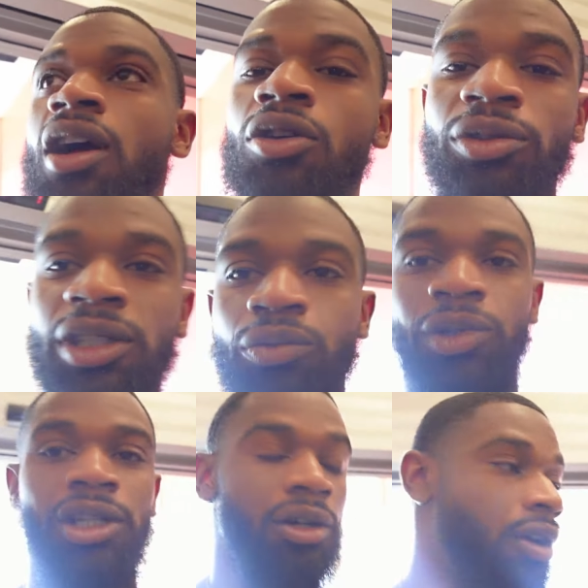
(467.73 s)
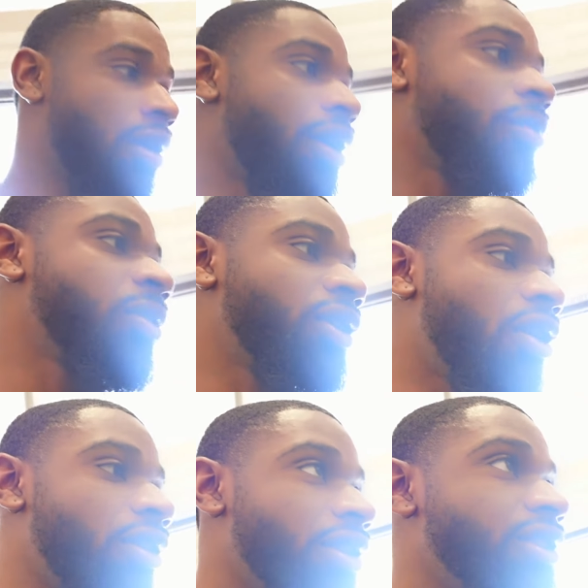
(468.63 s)
I don't think we need a cart. I'm gonna go
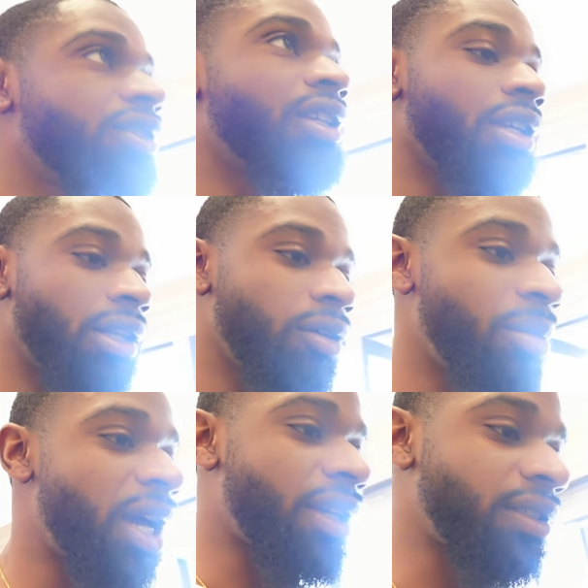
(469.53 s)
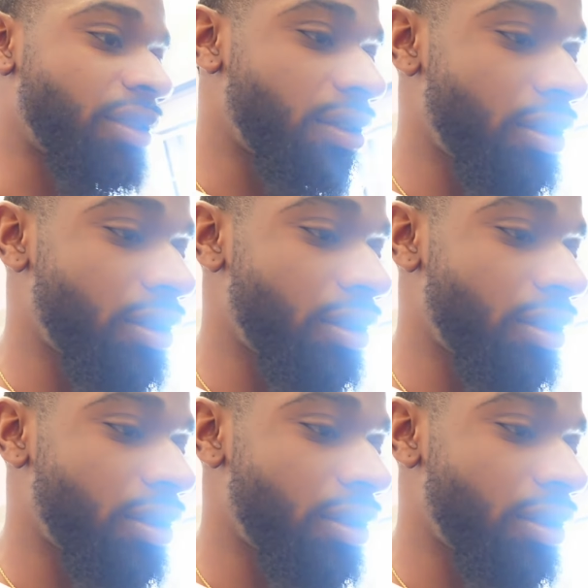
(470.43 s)
on and just get a little basket.